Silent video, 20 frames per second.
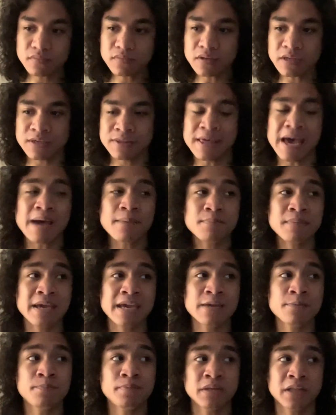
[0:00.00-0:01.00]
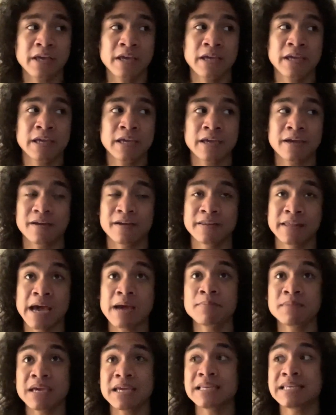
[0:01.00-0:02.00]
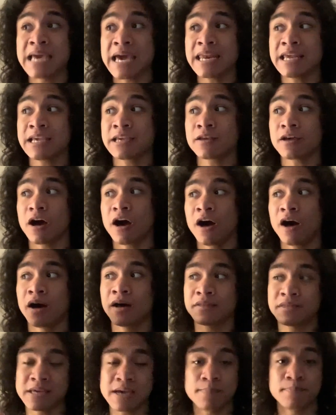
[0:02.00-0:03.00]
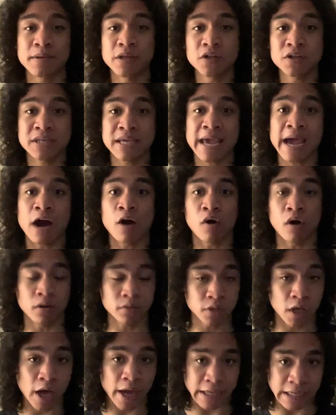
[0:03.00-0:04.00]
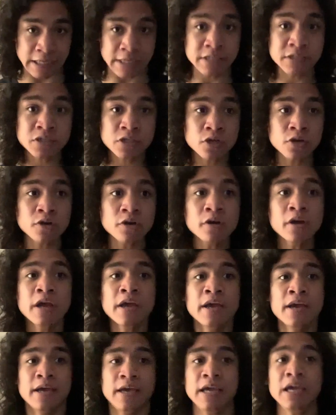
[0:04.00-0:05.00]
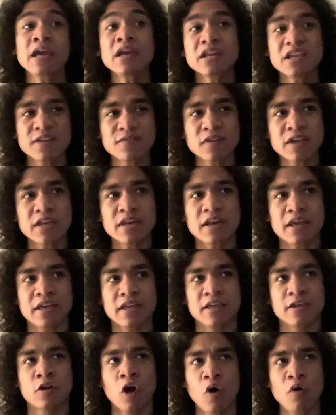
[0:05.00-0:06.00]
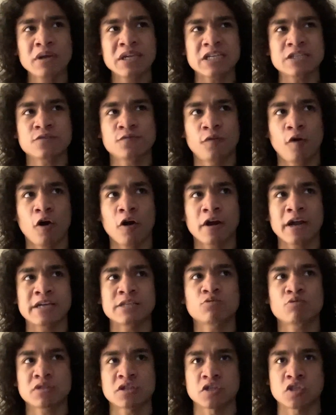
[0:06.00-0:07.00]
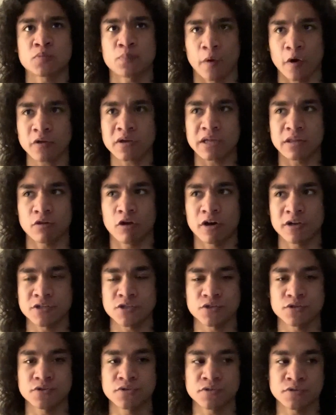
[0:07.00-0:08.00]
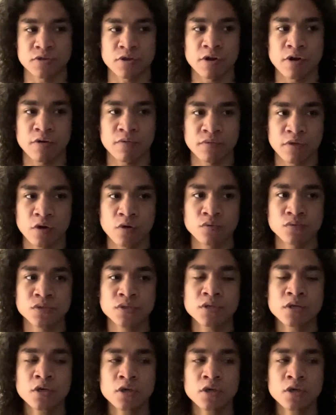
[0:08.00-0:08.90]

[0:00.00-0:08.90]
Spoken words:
that made getting the ability out a lot easier. And even going as far as with the sparking launchers, you know, those